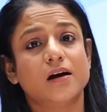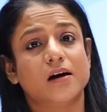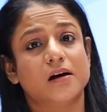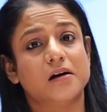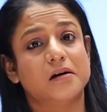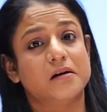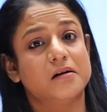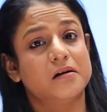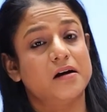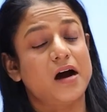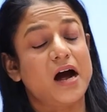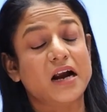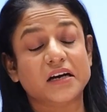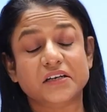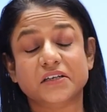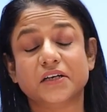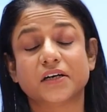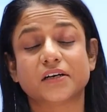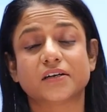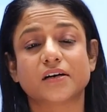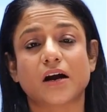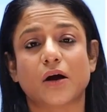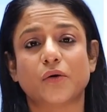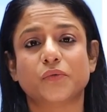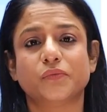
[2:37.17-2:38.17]

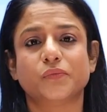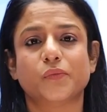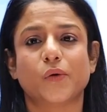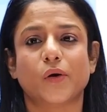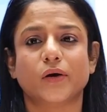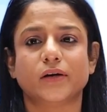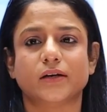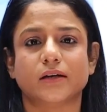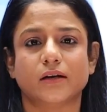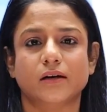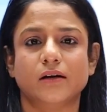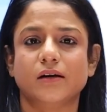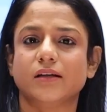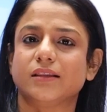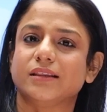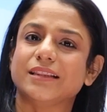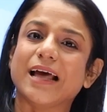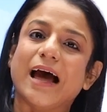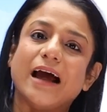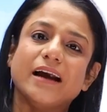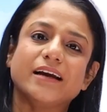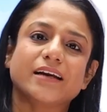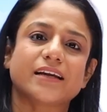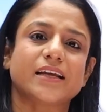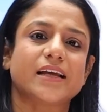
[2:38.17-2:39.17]
underground water,
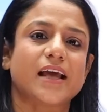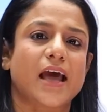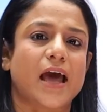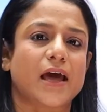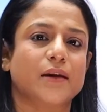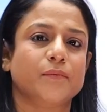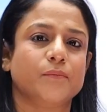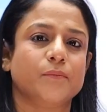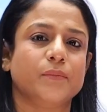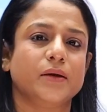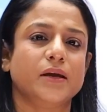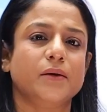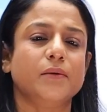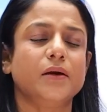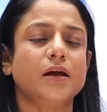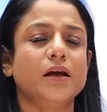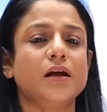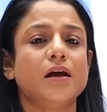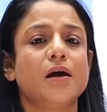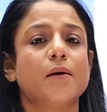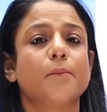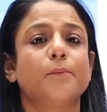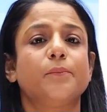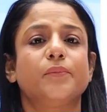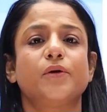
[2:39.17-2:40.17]
that can be
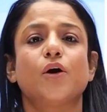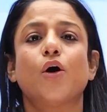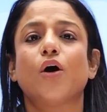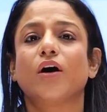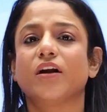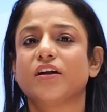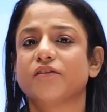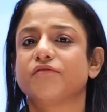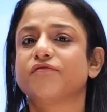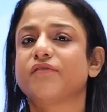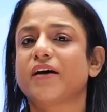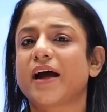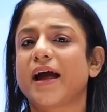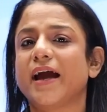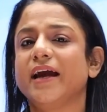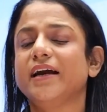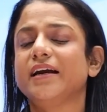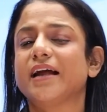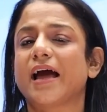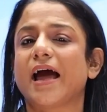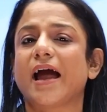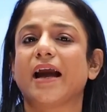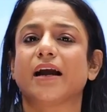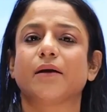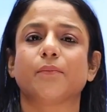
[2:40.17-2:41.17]
purified
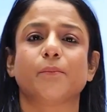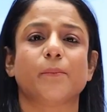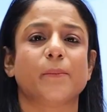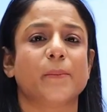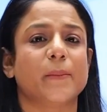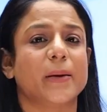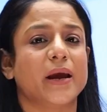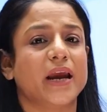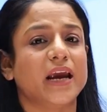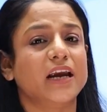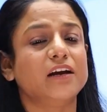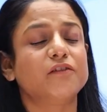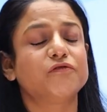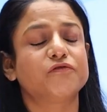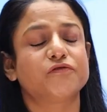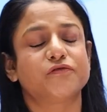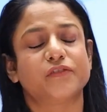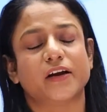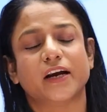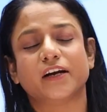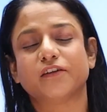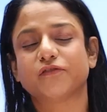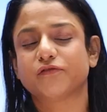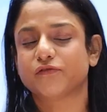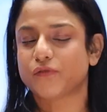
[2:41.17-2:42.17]
and made
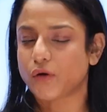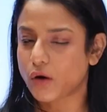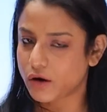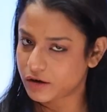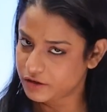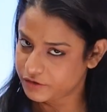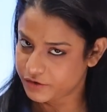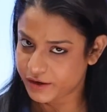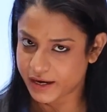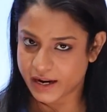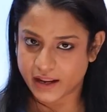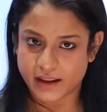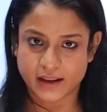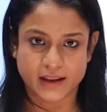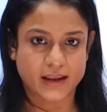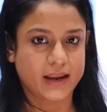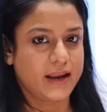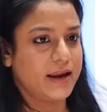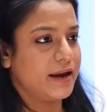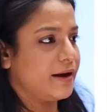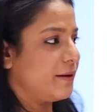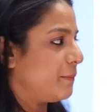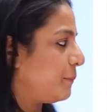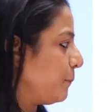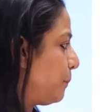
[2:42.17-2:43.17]
fit for
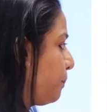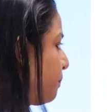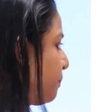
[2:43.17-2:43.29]
drinking.